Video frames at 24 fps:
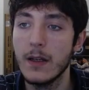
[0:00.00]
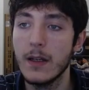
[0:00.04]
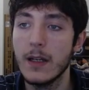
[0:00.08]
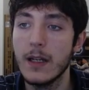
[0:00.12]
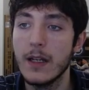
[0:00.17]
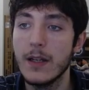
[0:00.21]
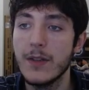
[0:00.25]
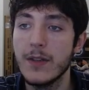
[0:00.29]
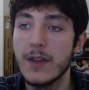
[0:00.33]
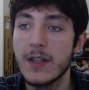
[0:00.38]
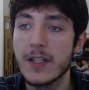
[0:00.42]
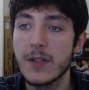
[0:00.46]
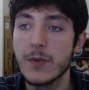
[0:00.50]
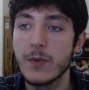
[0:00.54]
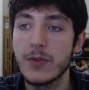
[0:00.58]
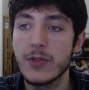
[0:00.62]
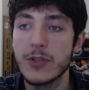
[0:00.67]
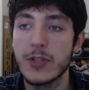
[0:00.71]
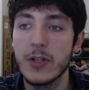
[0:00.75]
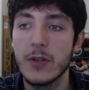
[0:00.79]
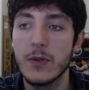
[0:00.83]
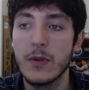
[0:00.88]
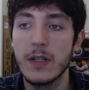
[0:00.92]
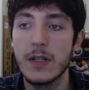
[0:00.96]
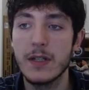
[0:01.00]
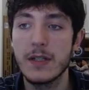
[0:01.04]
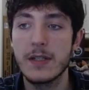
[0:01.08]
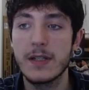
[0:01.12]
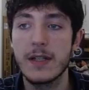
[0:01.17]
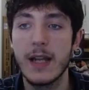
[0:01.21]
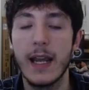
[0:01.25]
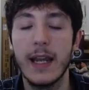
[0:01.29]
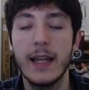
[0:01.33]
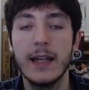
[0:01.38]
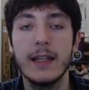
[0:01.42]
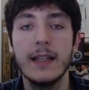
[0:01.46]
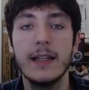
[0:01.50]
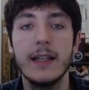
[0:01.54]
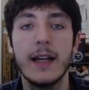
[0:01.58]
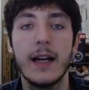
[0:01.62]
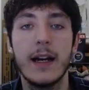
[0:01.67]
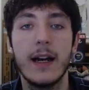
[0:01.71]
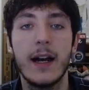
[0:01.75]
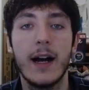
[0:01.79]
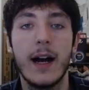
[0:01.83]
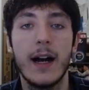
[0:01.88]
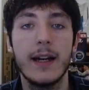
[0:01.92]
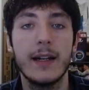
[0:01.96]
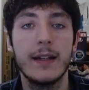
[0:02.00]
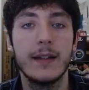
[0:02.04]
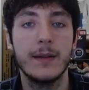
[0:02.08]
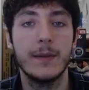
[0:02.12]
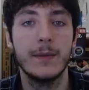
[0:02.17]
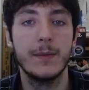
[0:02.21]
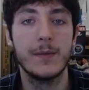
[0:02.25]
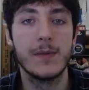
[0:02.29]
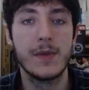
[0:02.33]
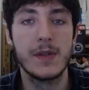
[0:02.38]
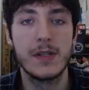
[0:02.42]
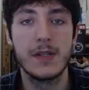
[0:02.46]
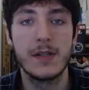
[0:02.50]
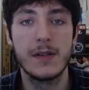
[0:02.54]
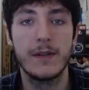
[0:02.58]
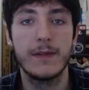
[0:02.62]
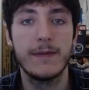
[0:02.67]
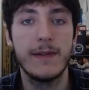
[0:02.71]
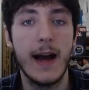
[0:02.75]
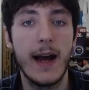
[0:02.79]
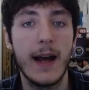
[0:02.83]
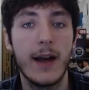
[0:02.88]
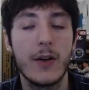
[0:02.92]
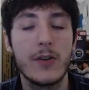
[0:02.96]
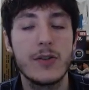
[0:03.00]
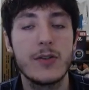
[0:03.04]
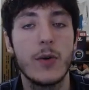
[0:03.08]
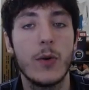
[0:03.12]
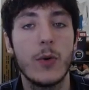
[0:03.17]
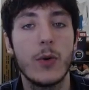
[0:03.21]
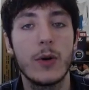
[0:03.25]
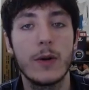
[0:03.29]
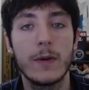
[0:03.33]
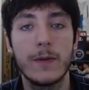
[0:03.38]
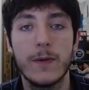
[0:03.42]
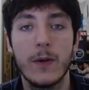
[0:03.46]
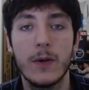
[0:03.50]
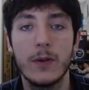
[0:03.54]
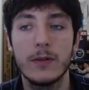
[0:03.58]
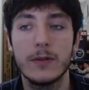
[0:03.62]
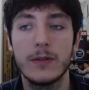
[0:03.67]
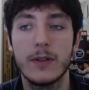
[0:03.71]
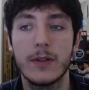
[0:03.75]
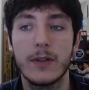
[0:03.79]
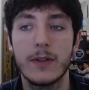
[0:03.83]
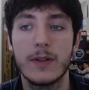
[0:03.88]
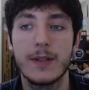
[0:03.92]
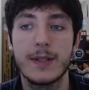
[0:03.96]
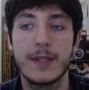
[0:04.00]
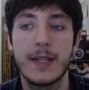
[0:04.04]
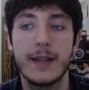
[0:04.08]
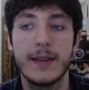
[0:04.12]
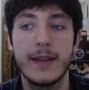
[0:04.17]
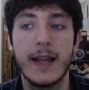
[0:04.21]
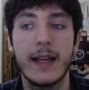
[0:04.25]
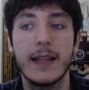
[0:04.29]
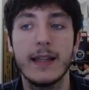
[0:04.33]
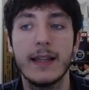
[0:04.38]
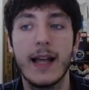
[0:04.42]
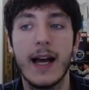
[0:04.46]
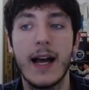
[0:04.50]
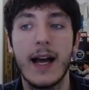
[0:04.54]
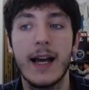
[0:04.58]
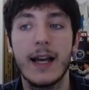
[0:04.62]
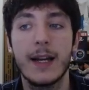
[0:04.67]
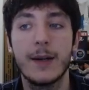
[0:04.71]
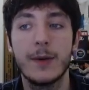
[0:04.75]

And this will show us any items, files, or folders that lie